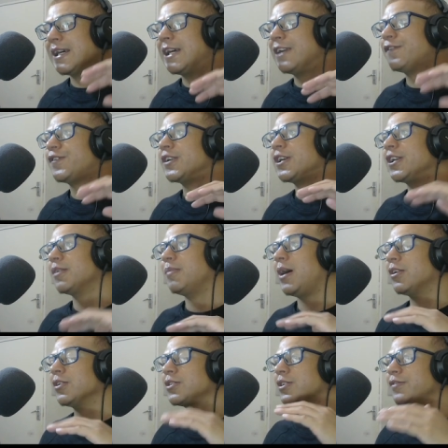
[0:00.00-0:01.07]
infinite
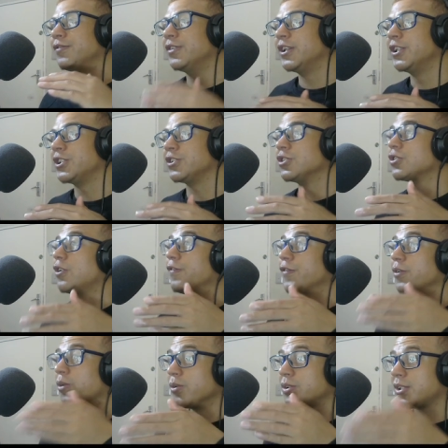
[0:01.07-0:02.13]
amount of versions of
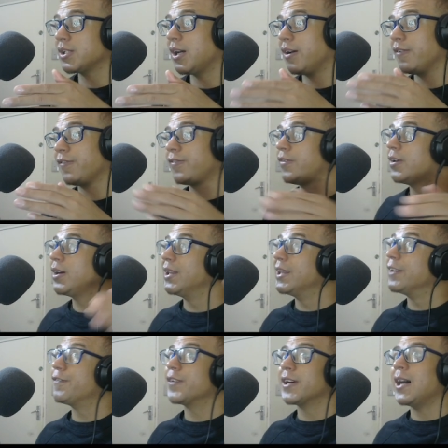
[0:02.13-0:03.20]
yourself
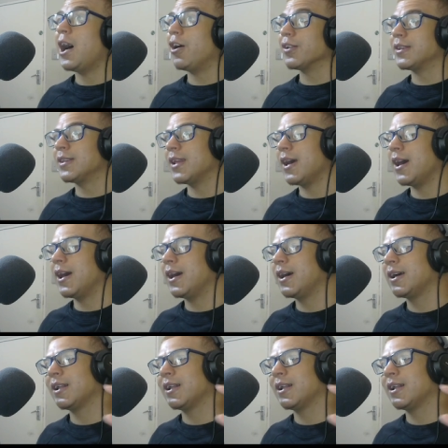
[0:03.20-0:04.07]
living out there.